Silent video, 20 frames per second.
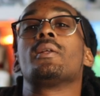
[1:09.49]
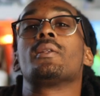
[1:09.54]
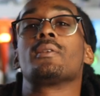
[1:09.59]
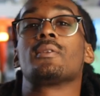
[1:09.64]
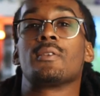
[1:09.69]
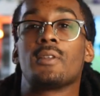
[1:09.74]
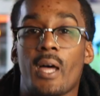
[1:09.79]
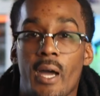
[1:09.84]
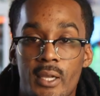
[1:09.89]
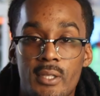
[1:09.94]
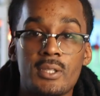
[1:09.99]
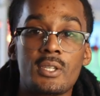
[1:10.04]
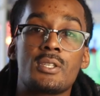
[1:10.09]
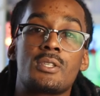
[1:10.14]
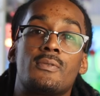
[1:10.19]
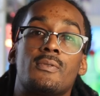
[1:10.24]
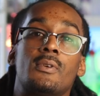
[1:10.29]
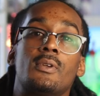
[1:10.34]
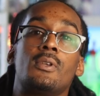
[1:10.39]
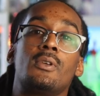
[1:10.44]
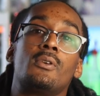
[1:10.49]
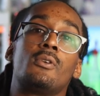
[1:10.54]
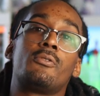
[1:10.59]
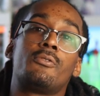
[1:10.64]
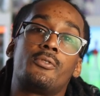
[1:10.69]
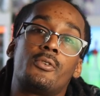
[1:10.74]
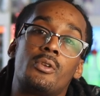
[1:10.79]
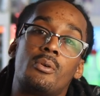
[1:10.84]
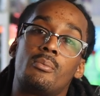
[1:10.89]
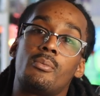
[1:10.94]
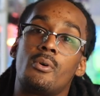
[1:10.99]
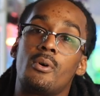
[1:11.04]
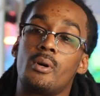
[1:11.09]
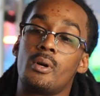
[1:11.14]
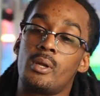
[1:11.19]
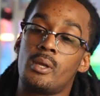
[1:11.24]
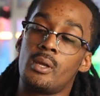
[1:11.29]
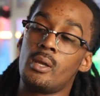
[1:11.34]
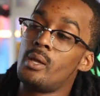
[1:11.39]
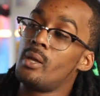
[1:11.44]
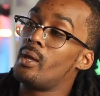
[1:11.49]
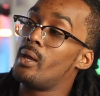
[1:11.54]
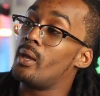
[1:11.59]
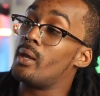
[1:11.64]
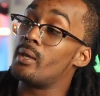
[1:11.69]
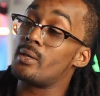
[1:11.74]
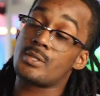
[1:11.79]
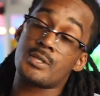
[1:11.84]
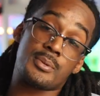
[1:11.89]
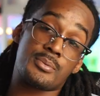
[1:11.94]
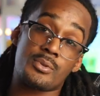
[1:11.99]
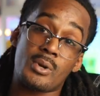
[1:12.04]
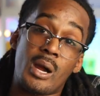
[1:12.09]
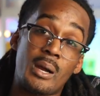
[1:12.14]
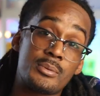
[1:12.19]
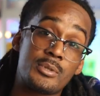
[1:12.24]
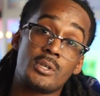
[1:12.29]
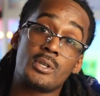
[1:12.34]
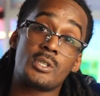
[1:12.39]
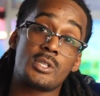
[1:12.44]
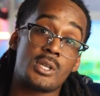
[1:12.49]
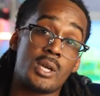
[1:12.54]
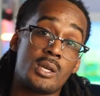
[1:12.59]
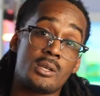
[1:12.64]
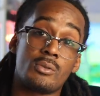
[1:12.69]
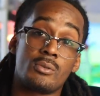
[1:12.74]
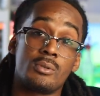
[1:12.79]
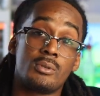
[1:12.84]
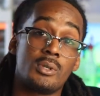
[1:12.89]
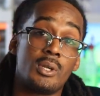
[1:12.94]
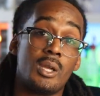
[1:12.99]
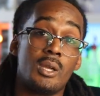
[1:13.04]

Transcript: Like this video for your boy and subscribe to the channel.